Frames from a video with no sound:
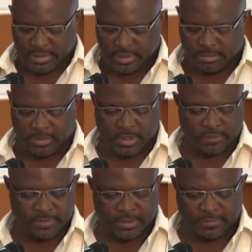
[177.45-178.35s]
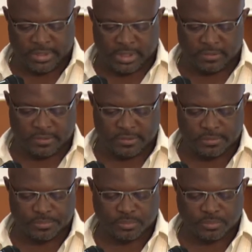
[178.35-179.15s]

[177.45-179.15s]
of the council.